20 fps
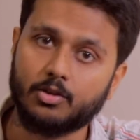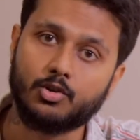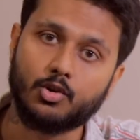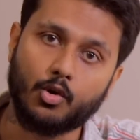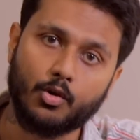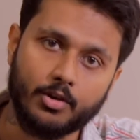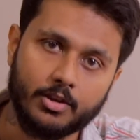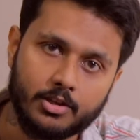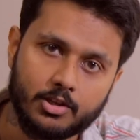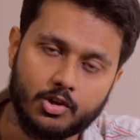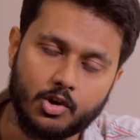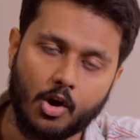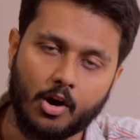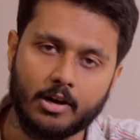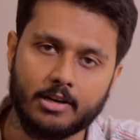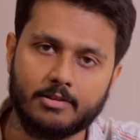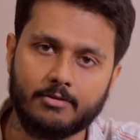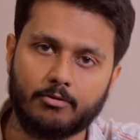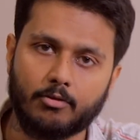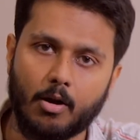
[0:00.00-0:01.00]
So it
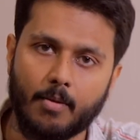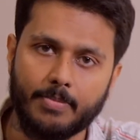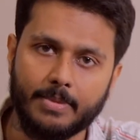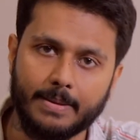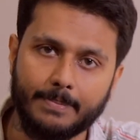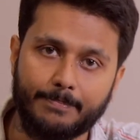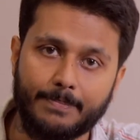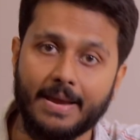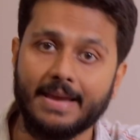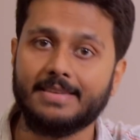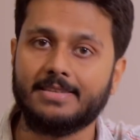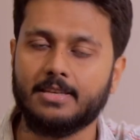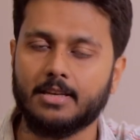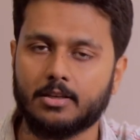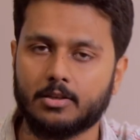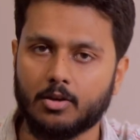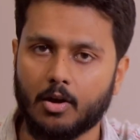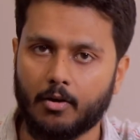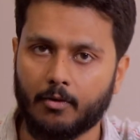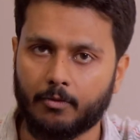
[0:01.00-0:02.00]
starts from the
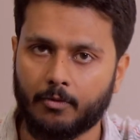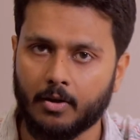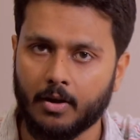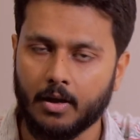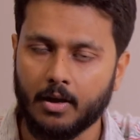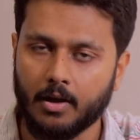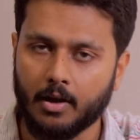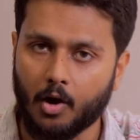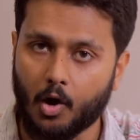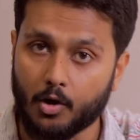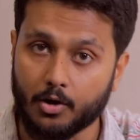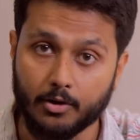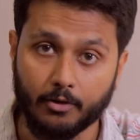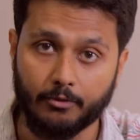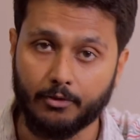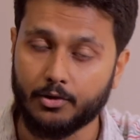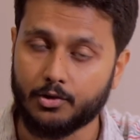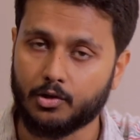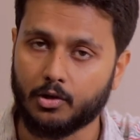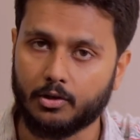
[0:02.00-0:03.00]
basics of
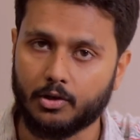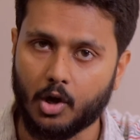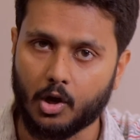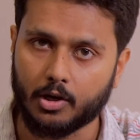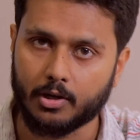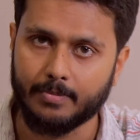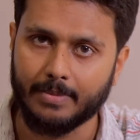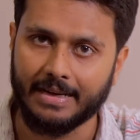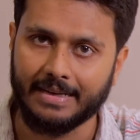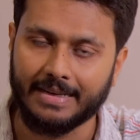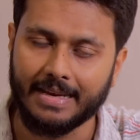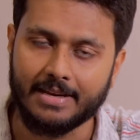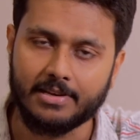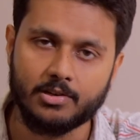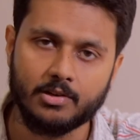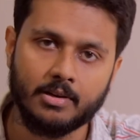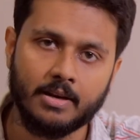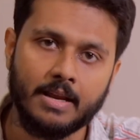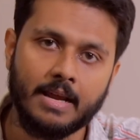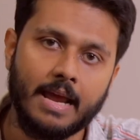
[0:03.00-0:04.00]
audiovisual
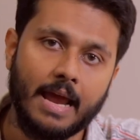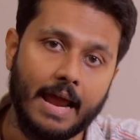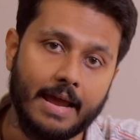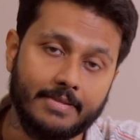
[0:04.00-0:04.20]
documentation,